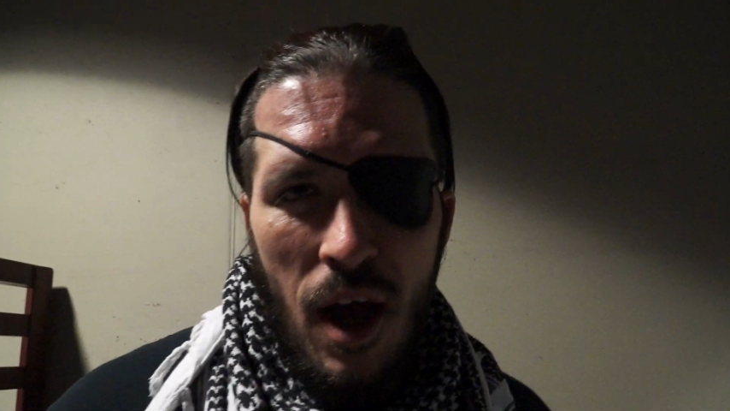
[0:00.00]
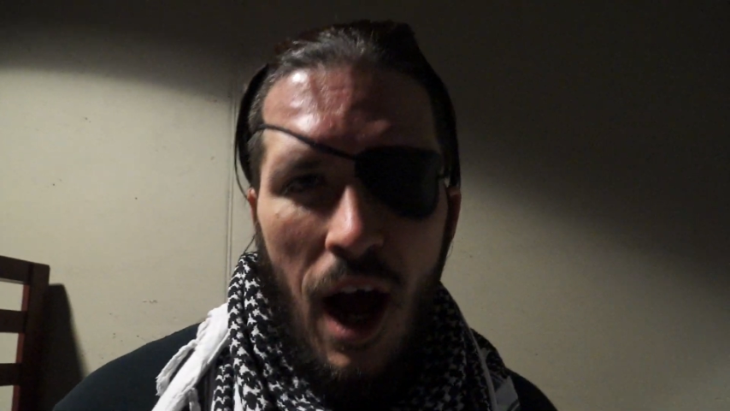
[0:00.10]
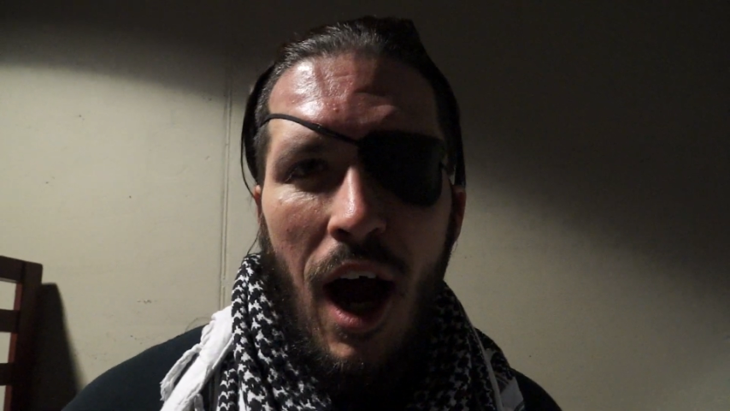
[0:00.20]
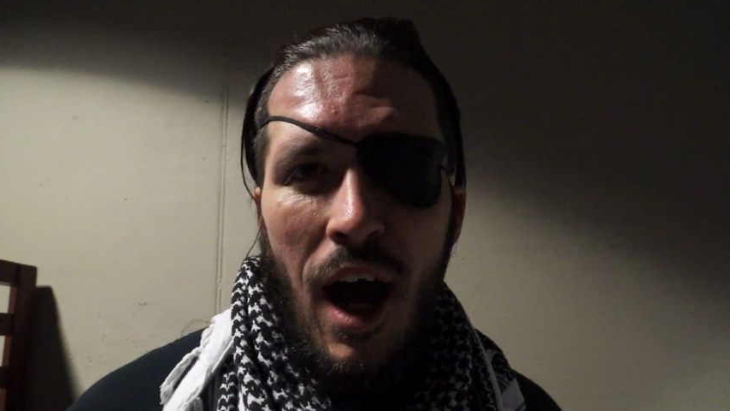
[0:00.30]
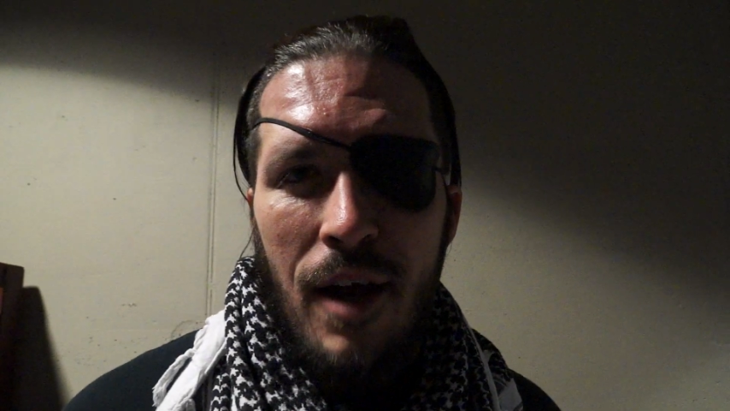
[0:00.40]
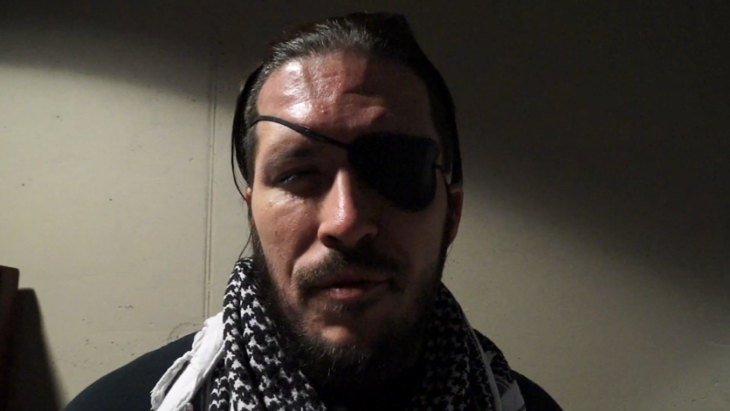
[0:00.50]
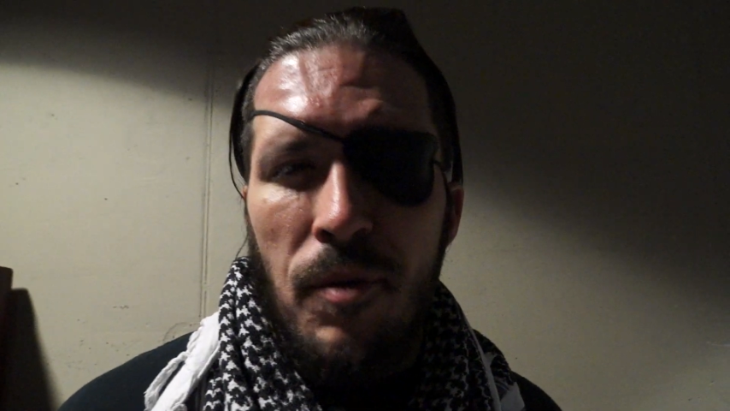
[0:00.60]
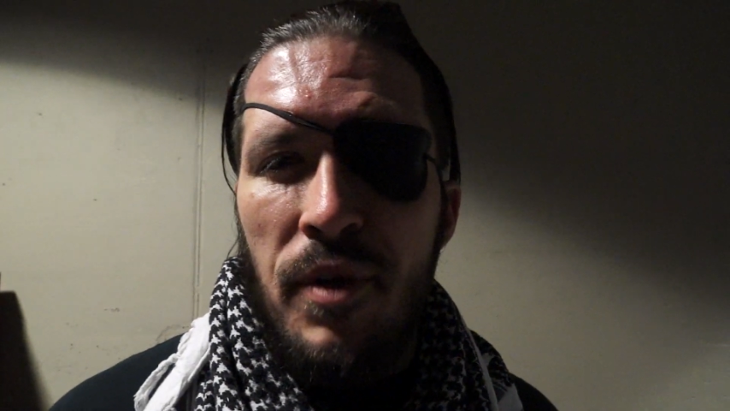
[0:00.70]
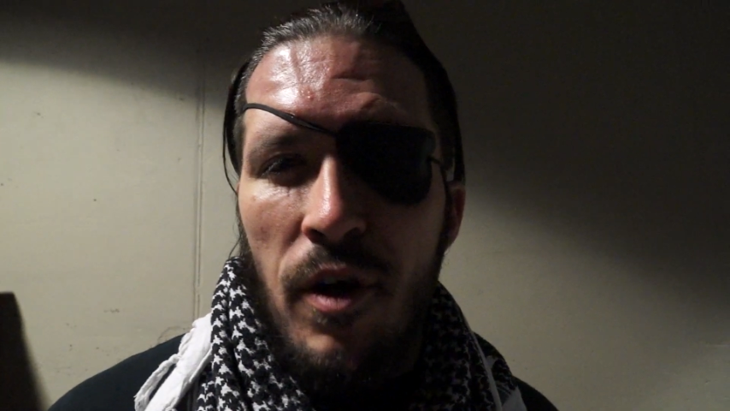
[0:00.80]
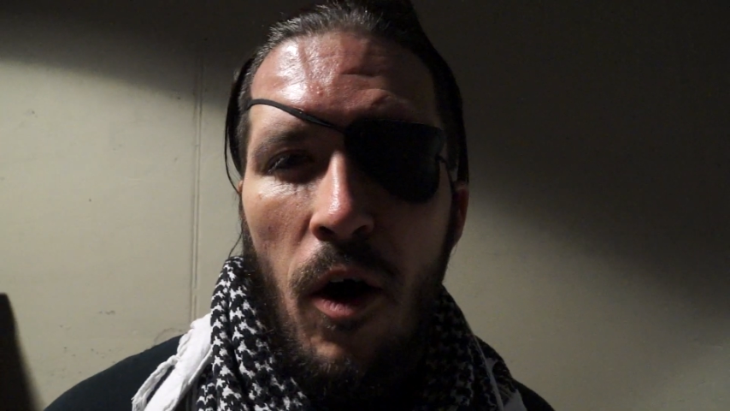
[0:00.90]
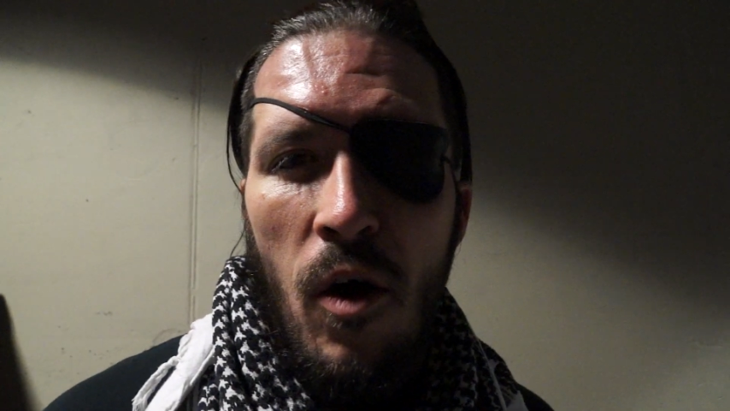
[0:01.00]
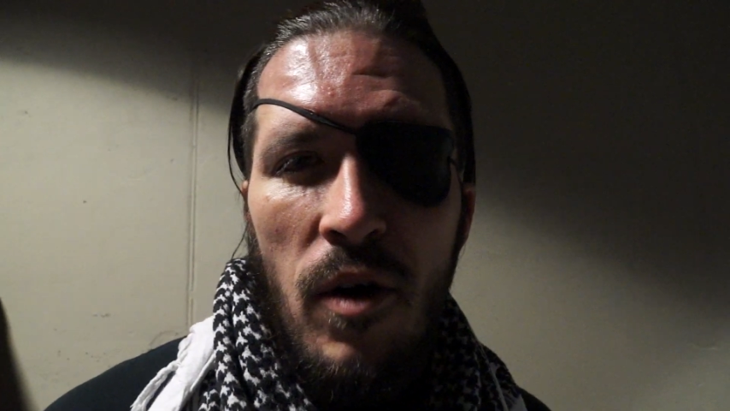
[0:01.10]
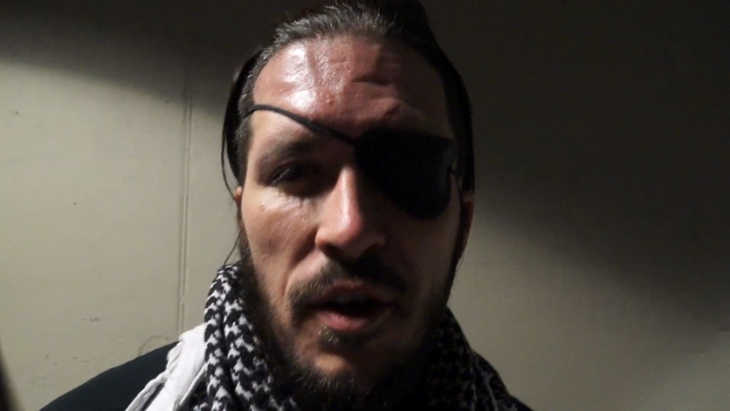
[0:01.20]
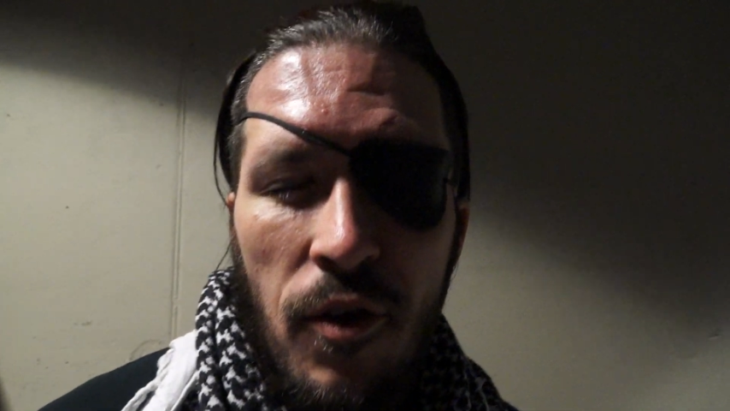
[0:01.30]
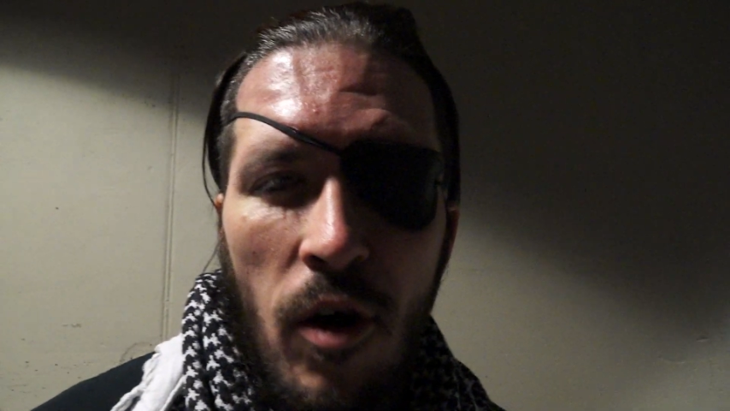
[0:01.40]
I am the be
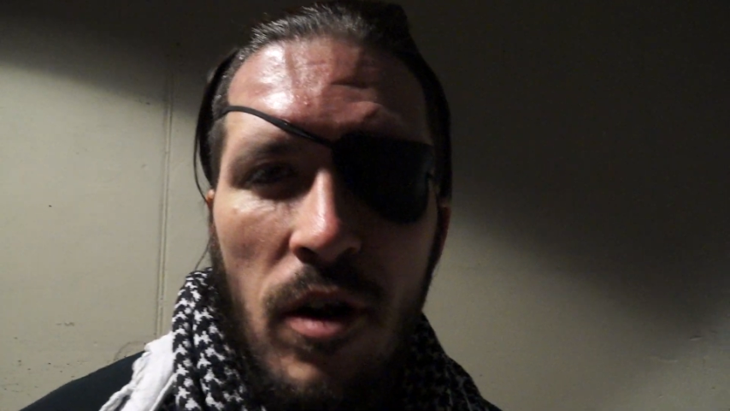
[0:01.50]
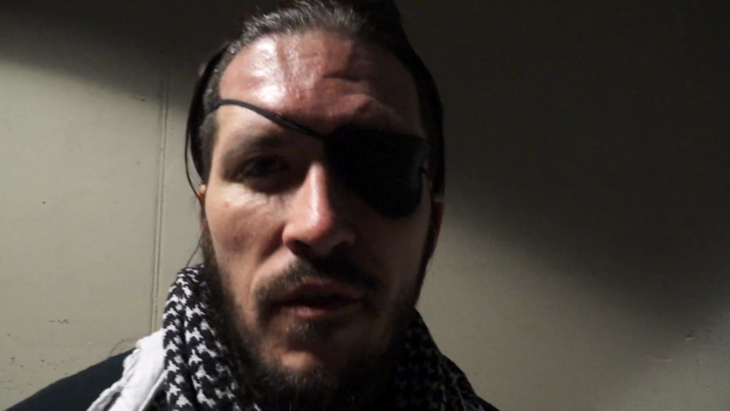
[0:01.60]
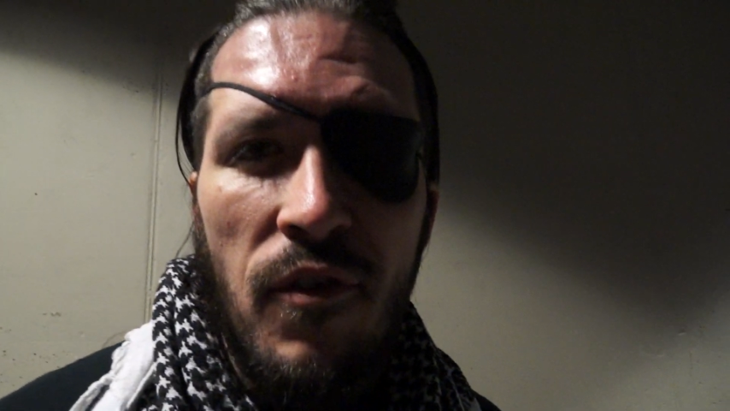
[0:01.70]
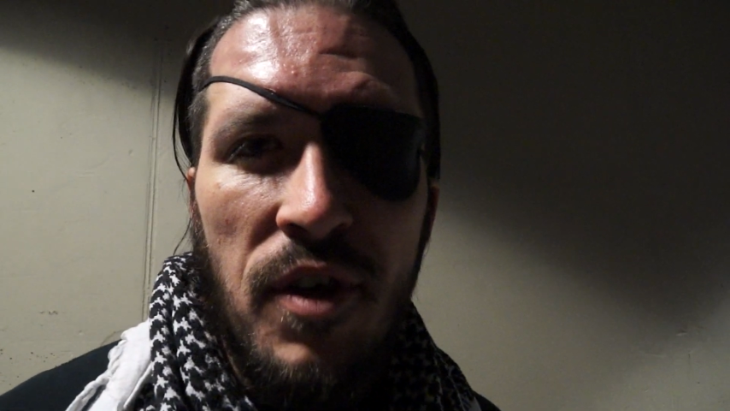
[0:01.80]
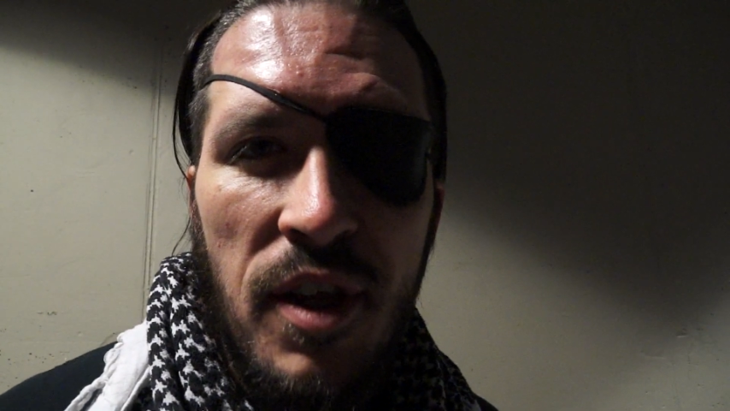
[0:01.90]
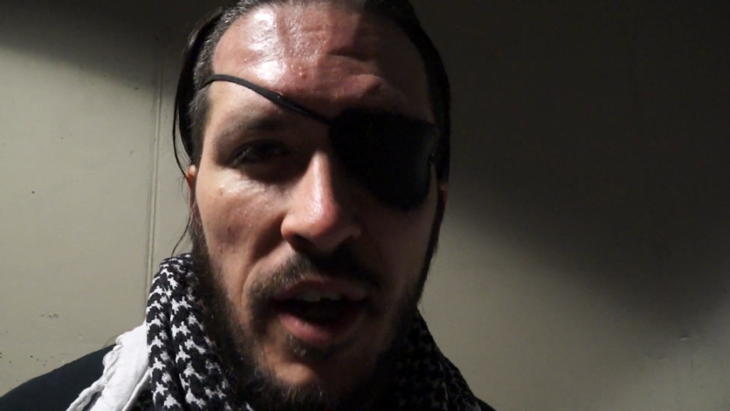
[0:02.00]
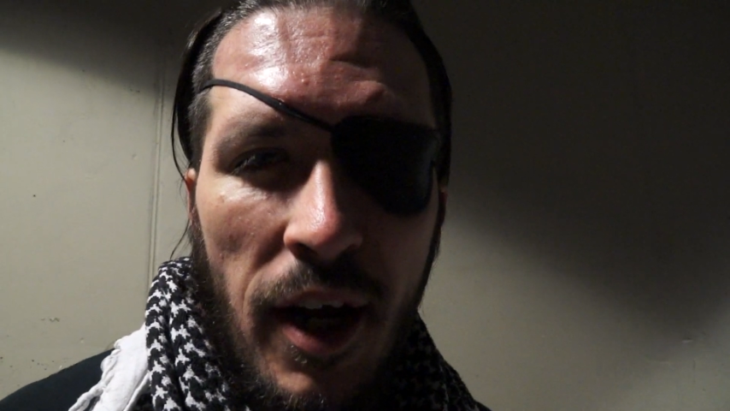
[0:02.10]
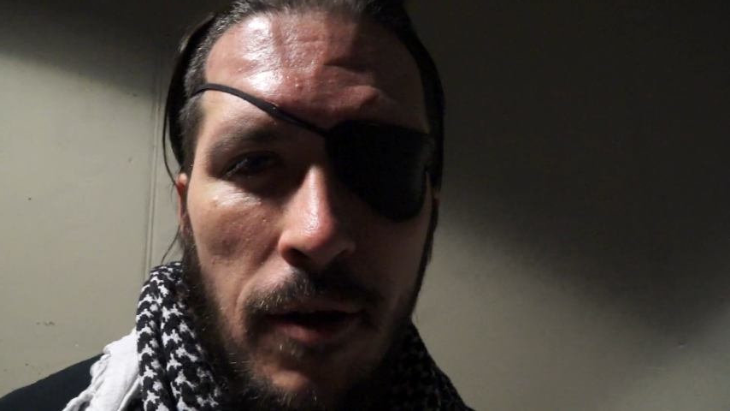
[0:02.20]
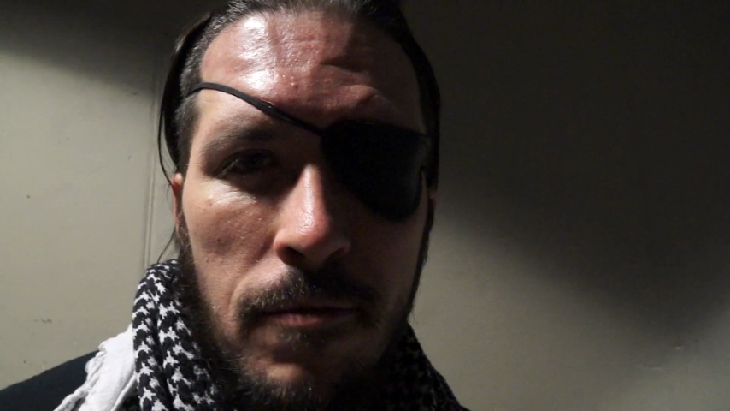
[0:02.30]
all end all of everything